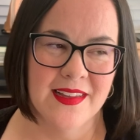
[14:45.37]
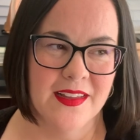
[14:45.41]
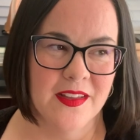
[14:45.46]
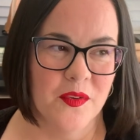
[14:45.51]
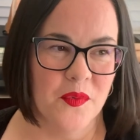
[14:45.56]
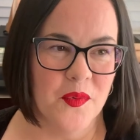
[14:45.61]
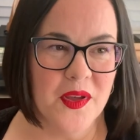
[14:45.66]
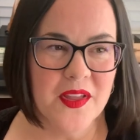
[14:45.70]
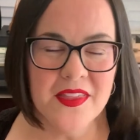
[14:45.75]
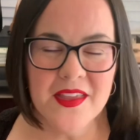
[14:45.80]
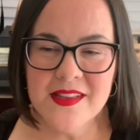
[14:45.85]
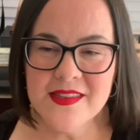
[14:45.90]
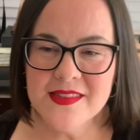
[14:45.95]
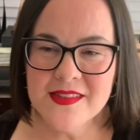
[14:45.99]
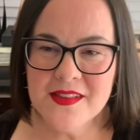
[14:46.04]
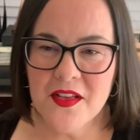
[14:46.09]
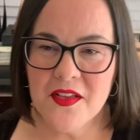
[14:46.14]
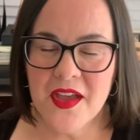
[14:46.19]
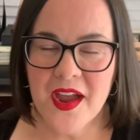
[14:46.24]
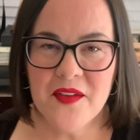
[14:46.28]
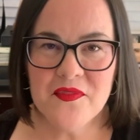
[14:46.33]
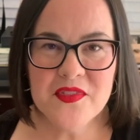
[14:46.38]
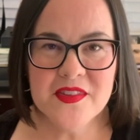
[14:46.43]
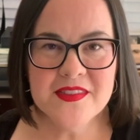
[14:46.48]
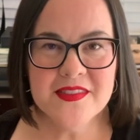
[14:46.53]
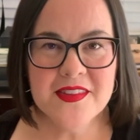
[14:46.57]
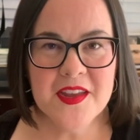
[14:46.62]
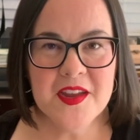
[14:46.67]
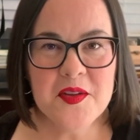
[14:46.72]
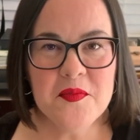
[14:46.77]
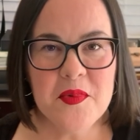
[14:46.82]
Well, that's all I have to
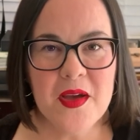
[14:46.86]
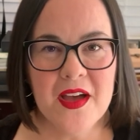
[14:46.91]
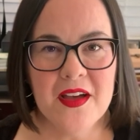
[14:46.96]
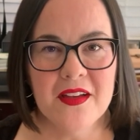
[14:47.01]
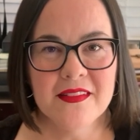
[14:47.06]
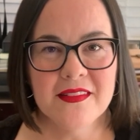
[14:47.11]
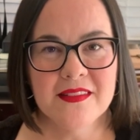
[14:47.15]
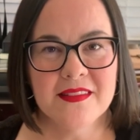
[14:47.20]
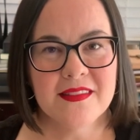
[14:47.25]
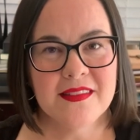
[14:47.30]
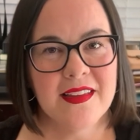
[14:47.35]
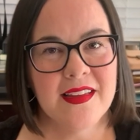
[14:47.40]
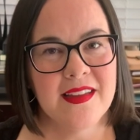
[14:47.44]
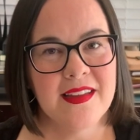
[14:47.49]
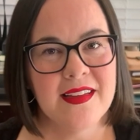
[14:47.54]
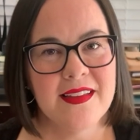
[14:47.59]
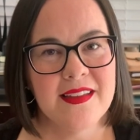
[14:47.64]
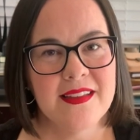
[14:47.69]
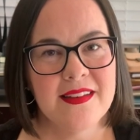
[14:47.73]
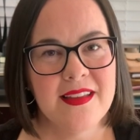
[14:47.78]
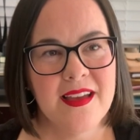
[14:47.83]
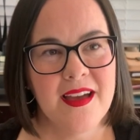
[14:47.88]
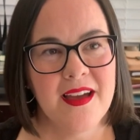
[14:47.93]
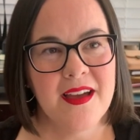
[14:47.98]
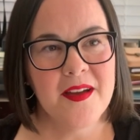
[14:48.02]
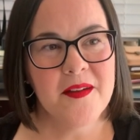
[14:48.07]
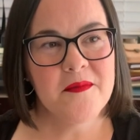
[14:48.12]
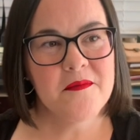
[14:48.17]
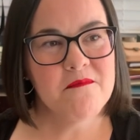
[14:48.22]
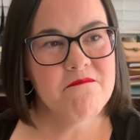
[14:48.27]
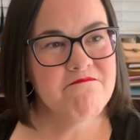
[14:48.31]
say about, and
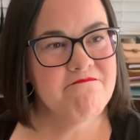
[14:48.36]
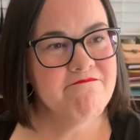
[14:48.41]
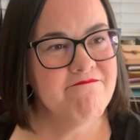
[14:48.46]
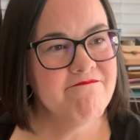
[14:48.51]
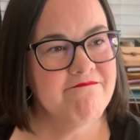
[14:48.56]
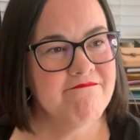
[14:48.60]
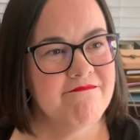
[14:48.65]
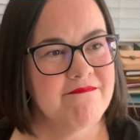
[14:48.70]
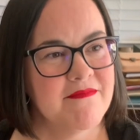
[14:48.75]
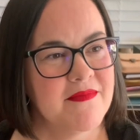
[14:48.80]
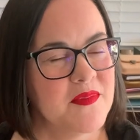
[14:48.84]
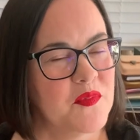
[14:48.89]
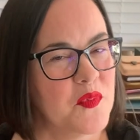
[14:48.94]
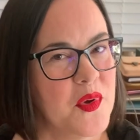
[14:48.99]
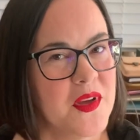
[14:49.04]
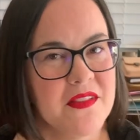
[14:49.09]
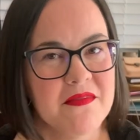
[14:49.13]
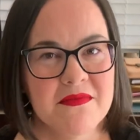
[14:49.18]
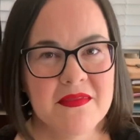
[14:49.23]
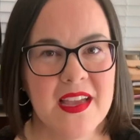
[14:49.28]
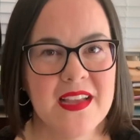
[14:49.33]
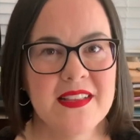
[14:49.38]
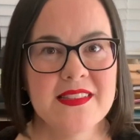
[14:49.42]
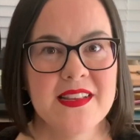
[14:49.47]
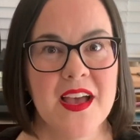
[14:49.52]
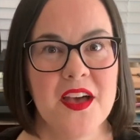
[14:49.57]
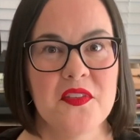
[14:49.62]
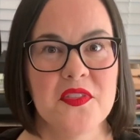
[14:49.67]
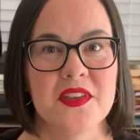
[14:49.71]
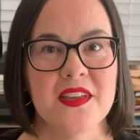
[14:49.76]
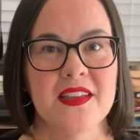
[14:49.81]
well, that's
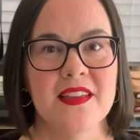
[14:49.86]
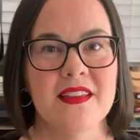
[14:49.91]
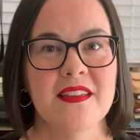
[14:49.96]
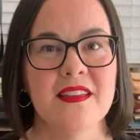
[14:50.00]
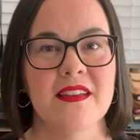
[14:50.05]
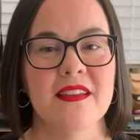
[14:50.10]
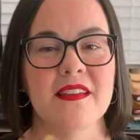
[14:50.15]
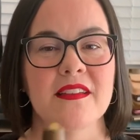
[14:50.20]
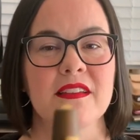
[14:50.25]
how the ink